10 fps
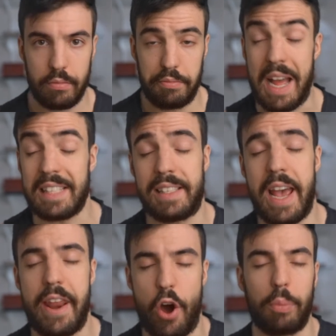That
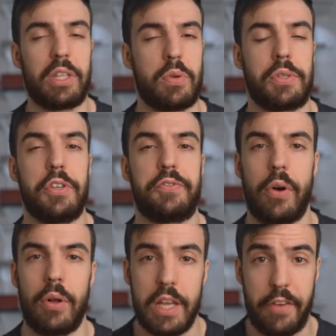said, I hope this was
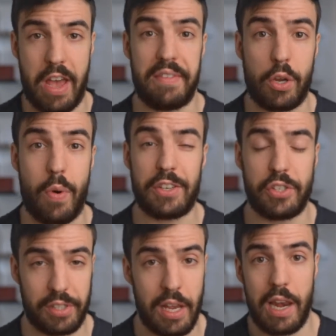useful. If you have any
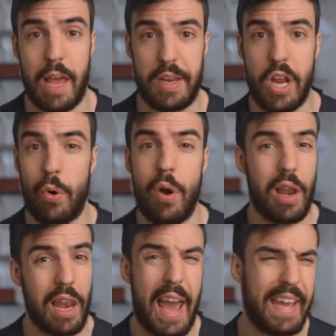questions, let me know.
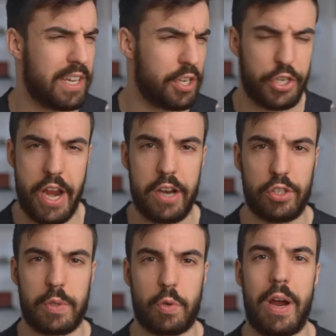Like, share,
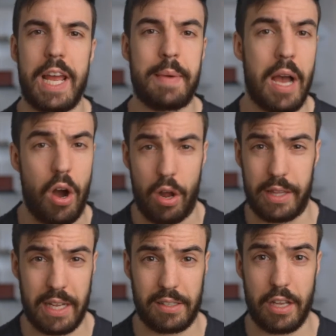subscribe, all of
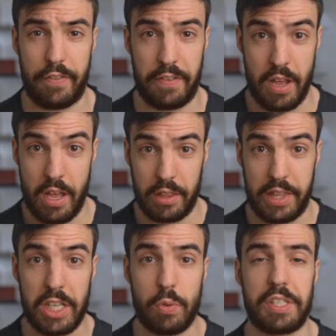that stuff.
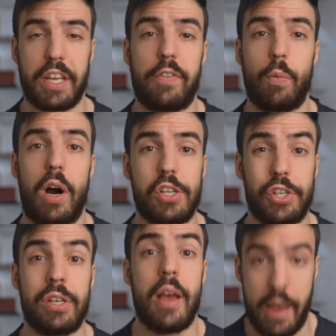Thanks once again for
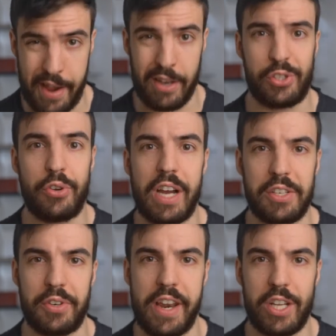watching, and I'll see you guys
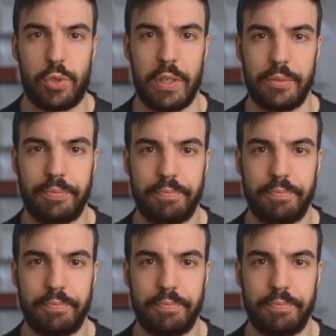on the next one.